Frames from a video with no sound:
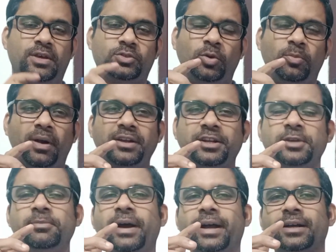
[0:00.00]
So
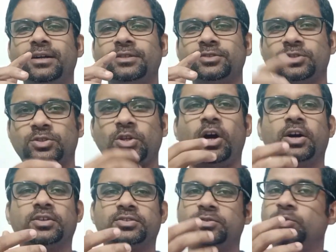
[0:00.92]
multi-bagger
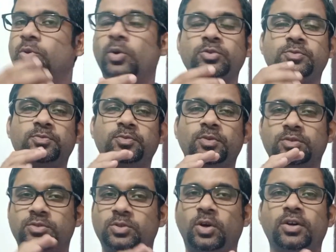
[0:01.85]
stocks,
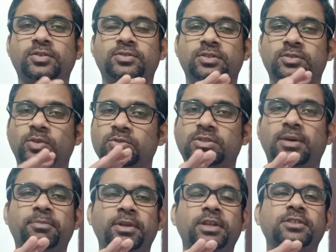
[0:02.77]
those
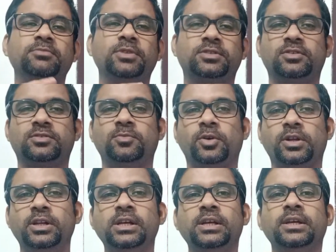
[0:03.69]
companies' business
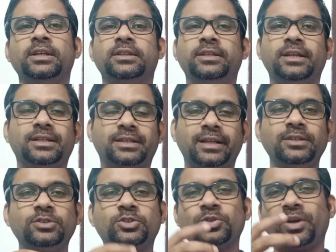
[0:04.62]
model, they
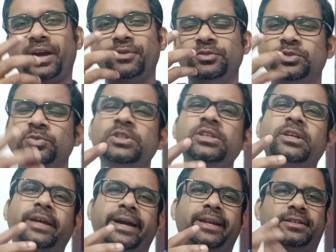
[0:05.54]
tend to have
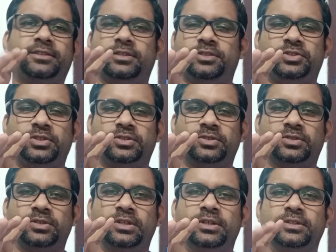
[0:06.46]
unique
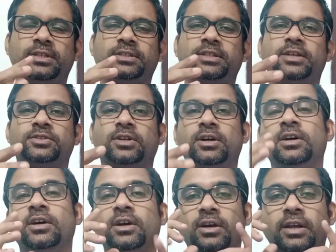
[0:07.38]
characteristics such as
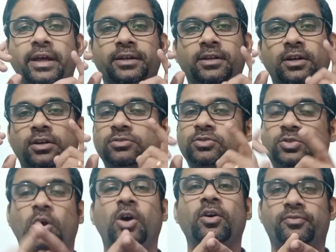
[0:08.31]
a
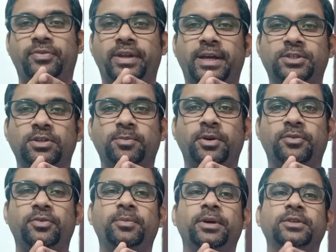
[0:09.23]
strong financial
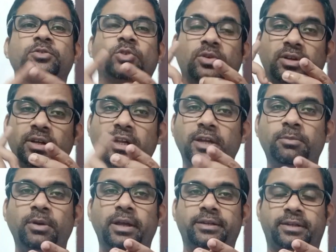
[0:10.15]
performance or
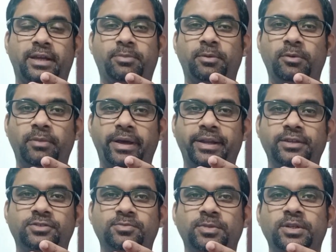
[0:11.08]
reliable and capable
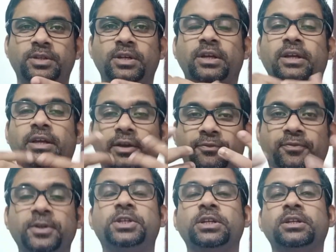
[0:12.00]
management,
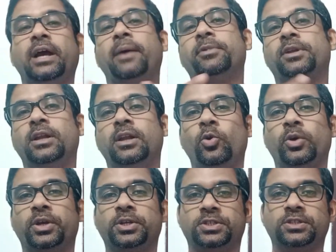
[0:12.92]
efficient capital
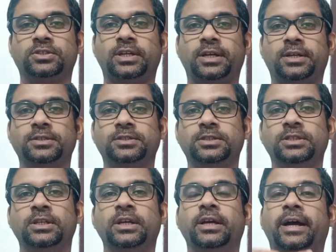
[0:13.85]
allocation
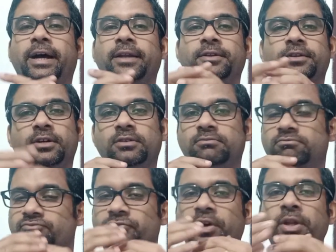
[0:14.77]
strategy, and
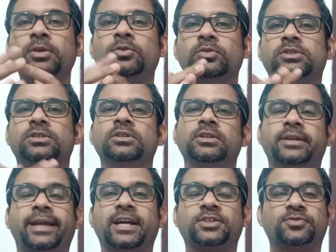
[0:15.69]
very good
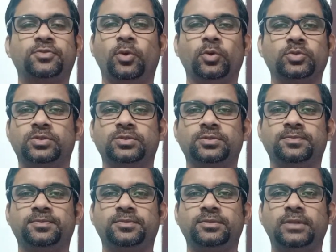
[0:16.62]
cash flows
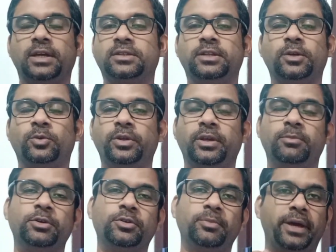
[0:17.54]
that they could be
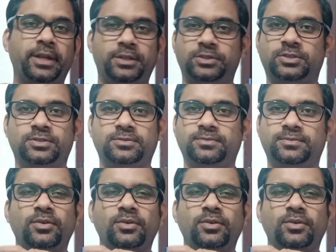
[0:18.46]
able to manage.